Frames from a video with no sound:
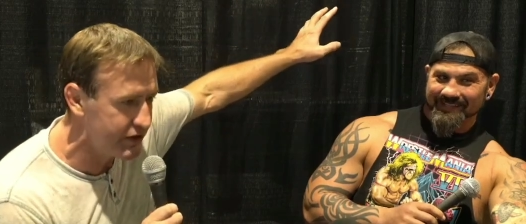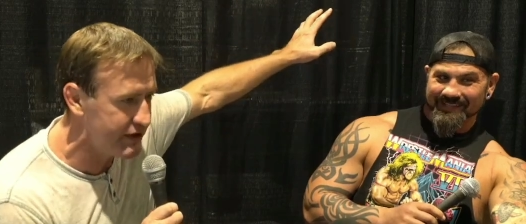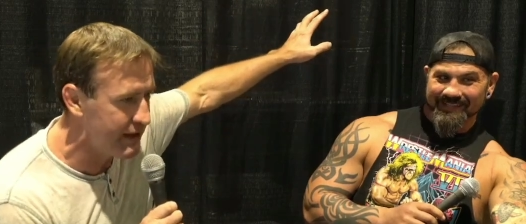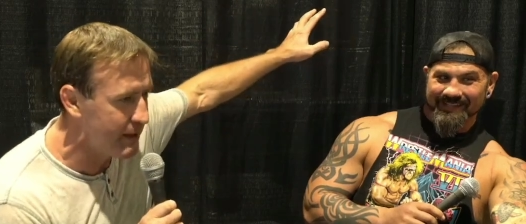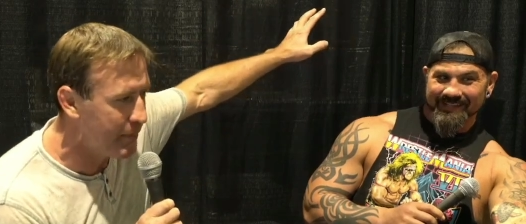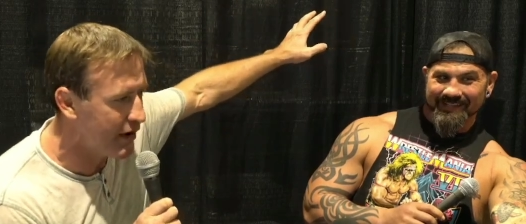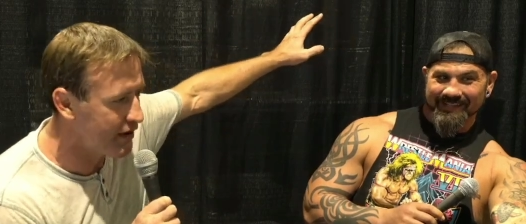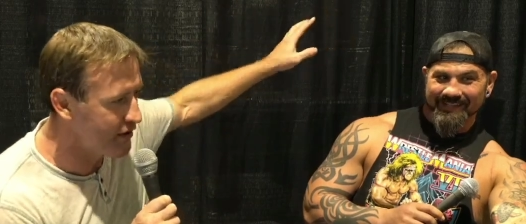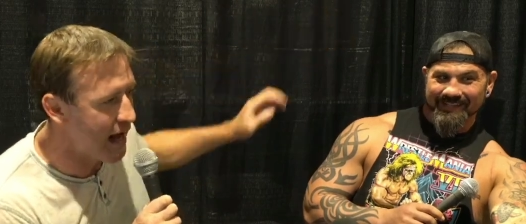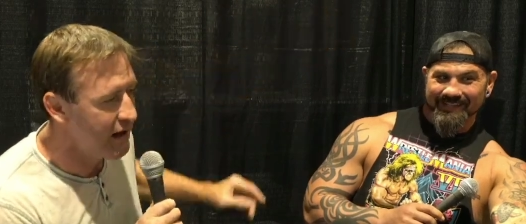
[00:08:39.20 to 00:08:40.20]
Speaker 1: side of the parking
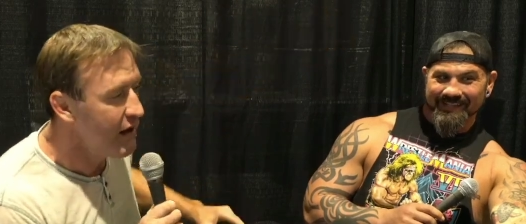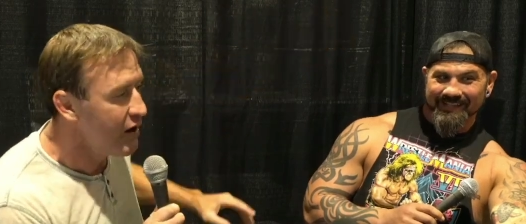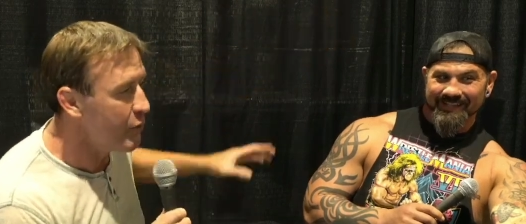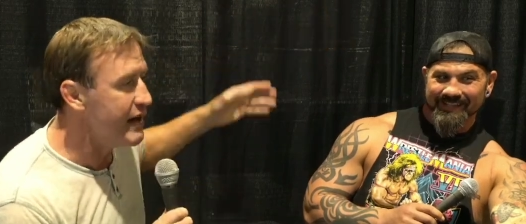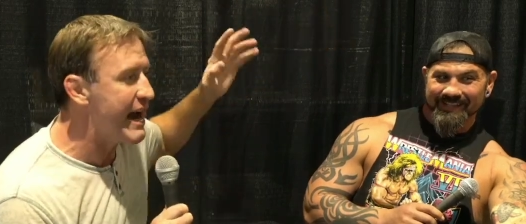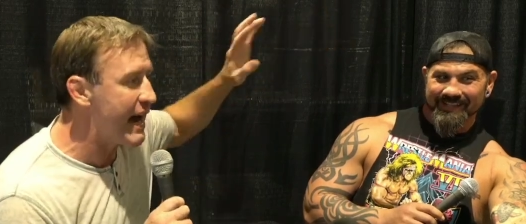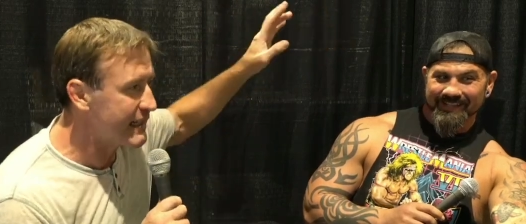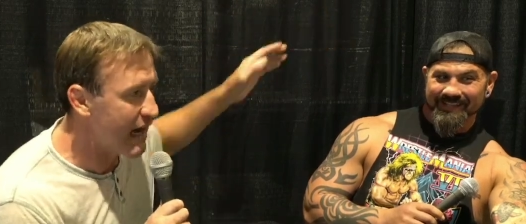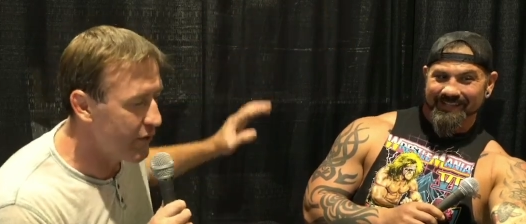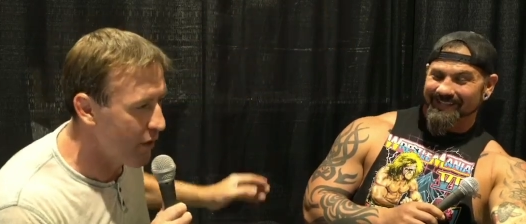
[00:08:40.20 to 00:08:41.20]
lot. We knocked
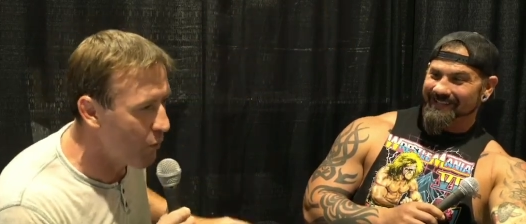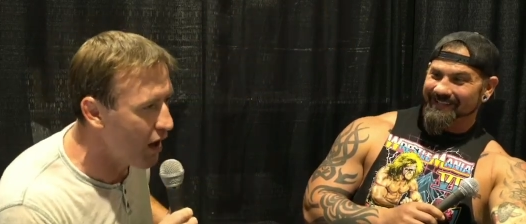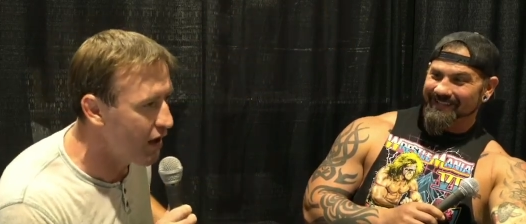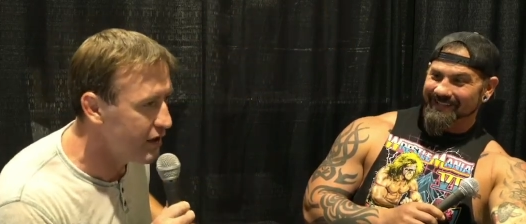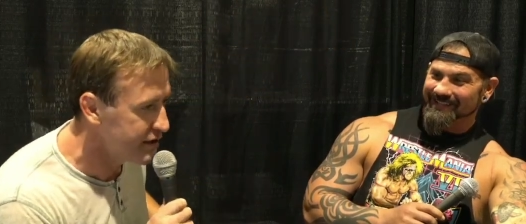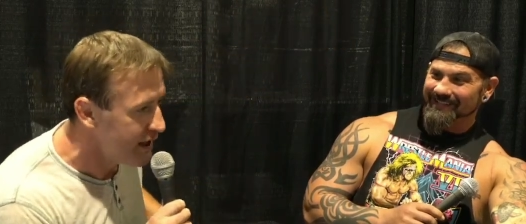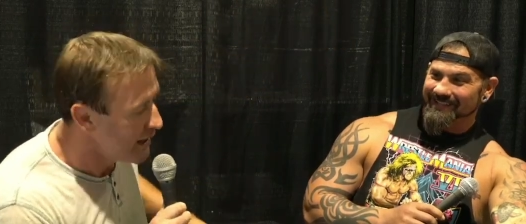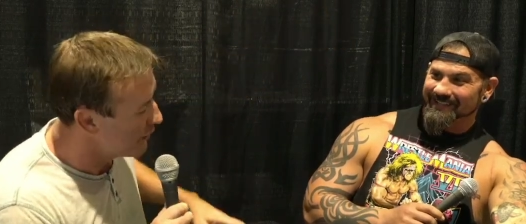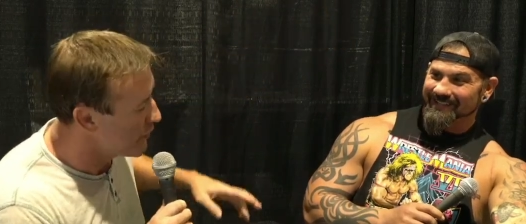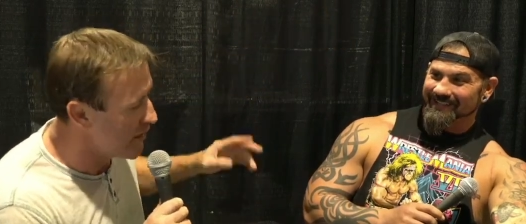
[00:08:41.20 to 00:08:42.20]
down the walls,
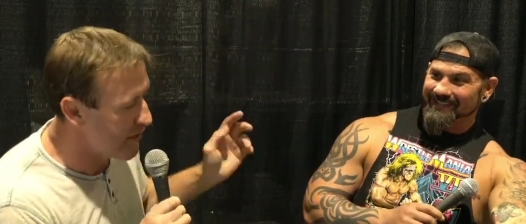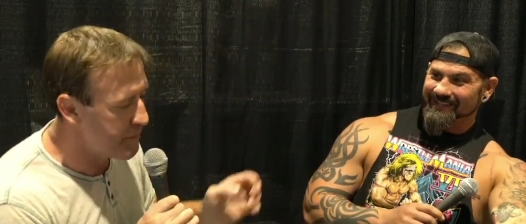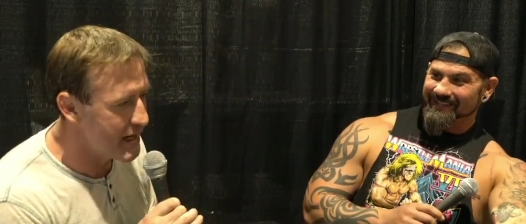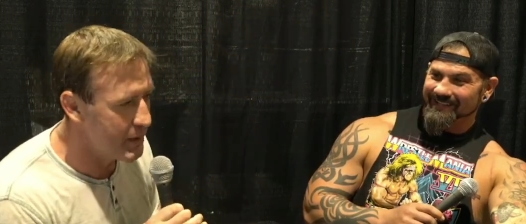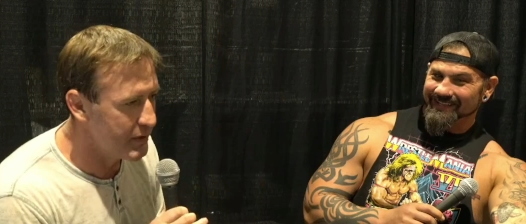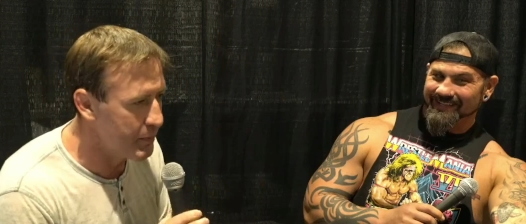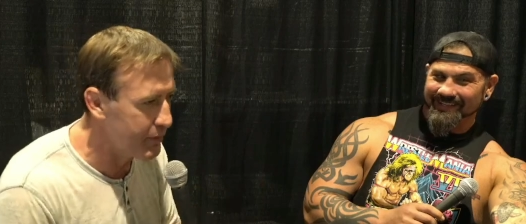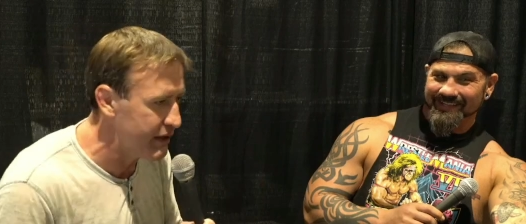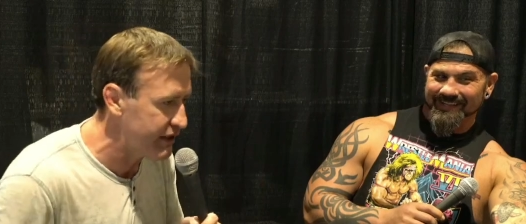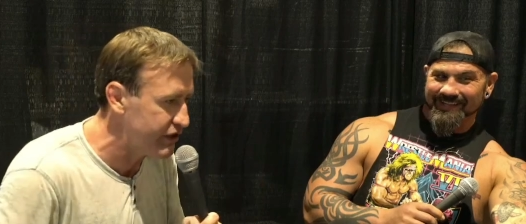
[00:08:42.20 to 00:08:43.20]
and we haven't been able to
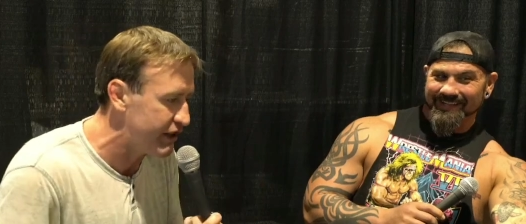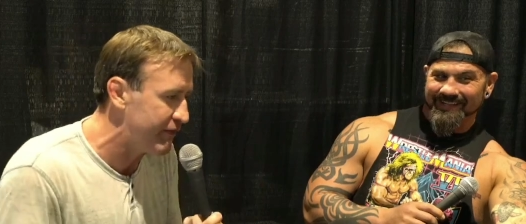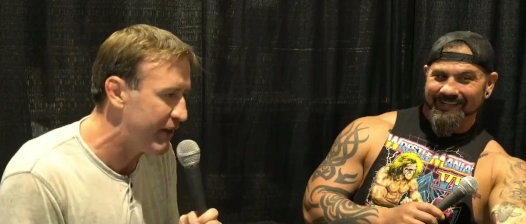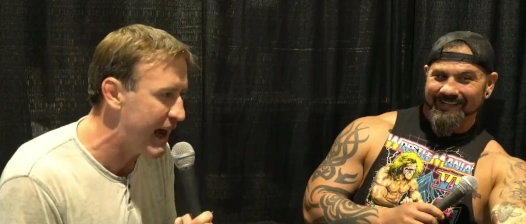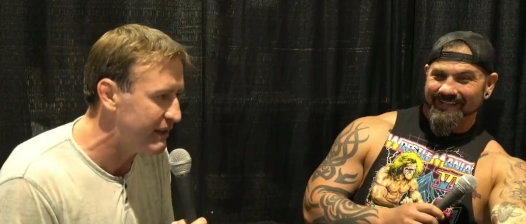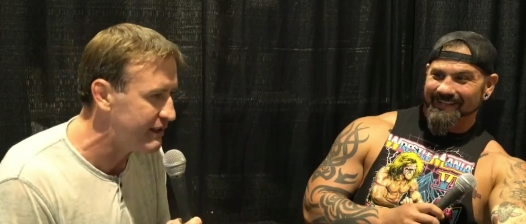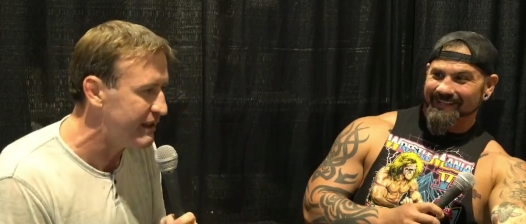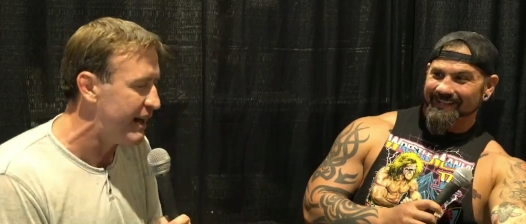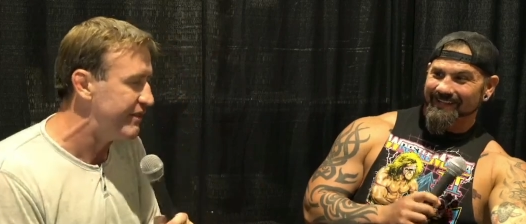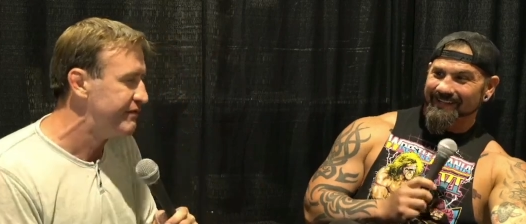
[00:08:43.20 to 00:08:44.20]
print the shit fast
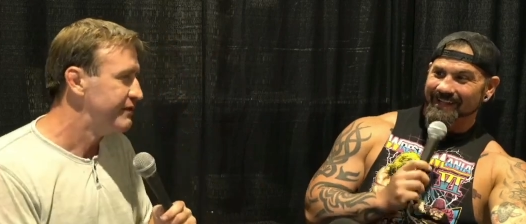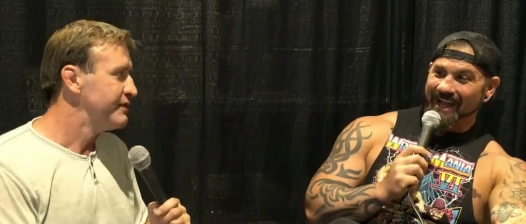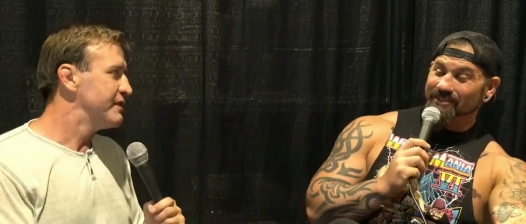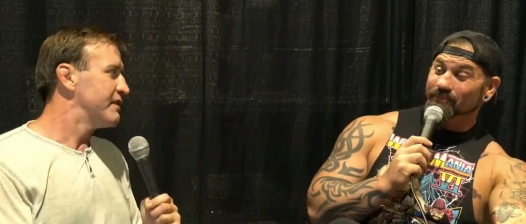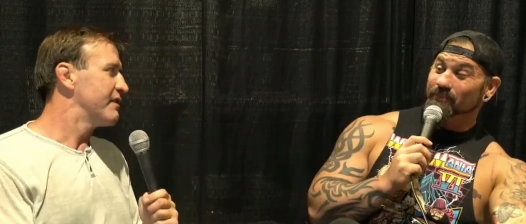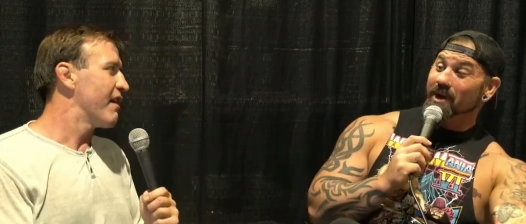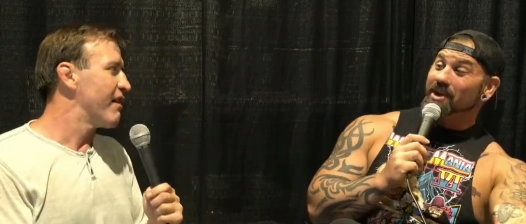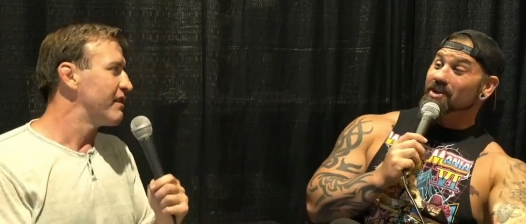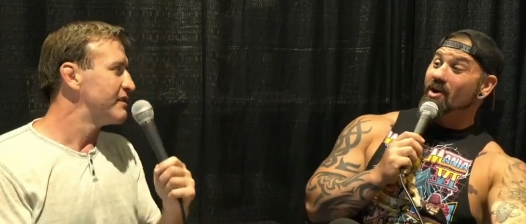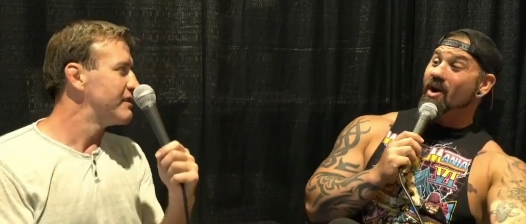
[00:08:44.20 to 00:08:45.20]
enough." That's
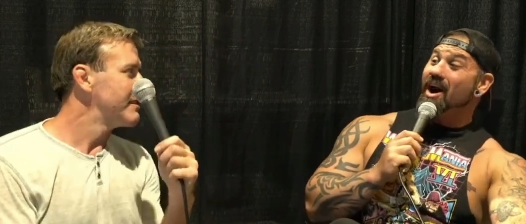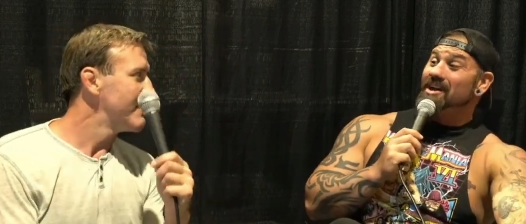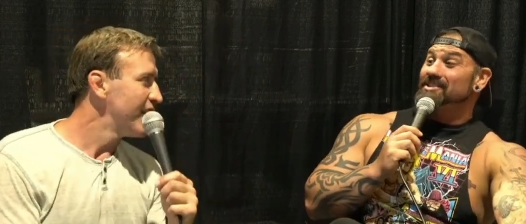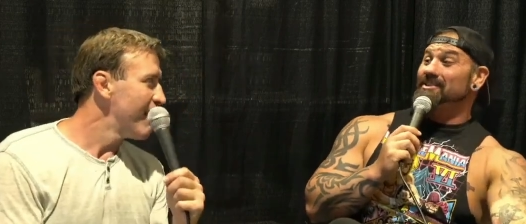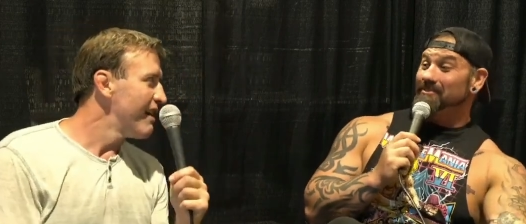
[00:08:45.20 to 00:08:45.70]
fucking yeah.
Speaker 2: awesome awesome,